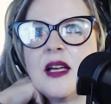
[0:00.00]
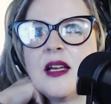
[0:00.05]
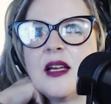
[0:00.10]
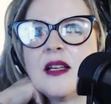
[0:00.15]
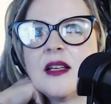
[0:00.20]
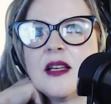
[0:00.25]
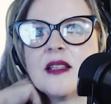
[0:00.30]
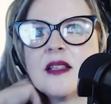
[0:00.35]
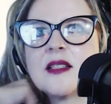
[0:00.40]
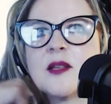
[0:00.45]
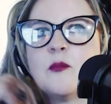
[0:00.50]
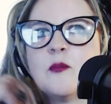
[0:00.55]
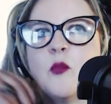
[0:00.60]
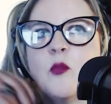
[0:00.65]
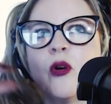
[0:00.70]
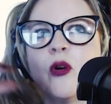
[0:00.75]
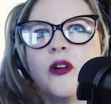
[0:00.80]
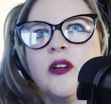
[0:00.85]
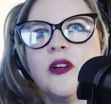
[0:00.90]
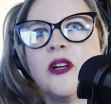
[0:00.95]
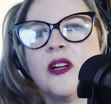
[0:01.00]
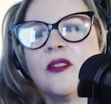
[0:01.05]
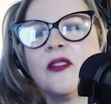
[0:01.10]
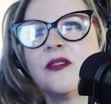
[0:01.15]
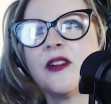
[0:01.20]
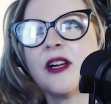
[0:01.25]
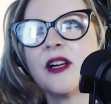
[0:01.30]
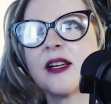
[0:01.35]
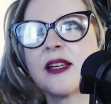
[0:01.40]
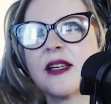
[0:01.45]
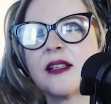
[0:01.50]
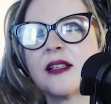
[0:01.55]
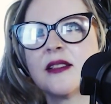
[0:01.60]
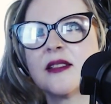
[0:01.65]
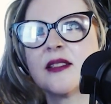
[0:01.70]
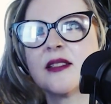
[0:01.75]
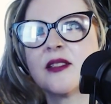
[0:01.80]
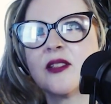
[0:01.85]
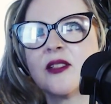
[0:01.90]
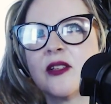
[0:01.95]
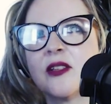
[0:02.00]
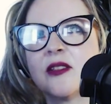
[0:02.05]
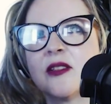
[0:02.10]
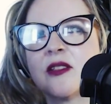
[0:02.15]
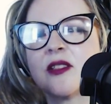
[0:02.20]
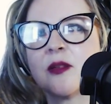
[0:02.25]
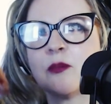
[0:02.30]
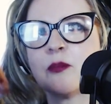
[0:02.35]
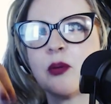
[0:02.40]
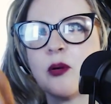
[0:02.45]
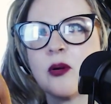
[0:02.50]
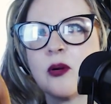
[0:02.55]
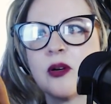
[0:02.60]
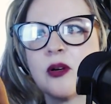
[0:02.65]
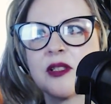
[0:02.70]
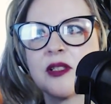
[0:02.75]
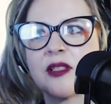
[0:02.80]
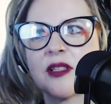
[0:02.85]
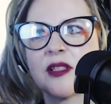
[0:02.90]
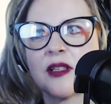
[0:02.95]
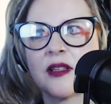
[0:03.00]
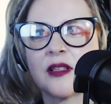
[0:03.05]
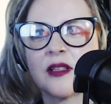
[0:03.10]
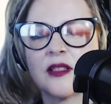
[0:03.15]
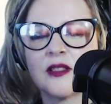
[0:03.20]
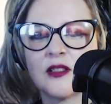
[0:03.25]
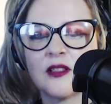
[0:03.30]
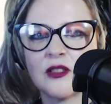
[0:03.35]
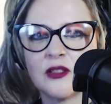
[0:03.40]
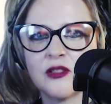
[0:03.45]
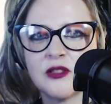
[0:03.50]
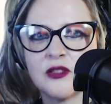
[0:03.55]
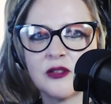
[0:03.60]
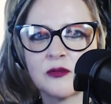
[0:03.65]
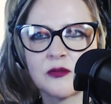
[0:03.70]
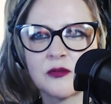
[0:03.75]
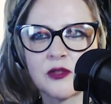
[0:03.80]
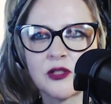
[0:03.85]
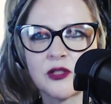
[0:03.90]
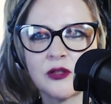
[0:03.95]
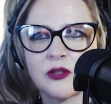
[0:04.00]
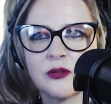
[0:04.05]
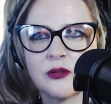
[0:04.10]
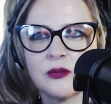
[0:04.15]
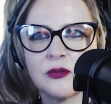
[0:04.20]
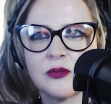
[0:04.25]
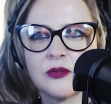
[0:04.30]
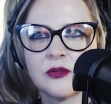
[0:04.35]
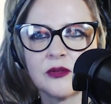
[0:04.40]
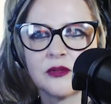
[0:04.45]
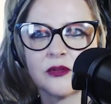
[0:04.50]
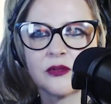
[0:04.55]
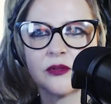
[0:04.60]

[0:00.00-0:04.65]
Is it more nerve-wracking doing support than doing your own show?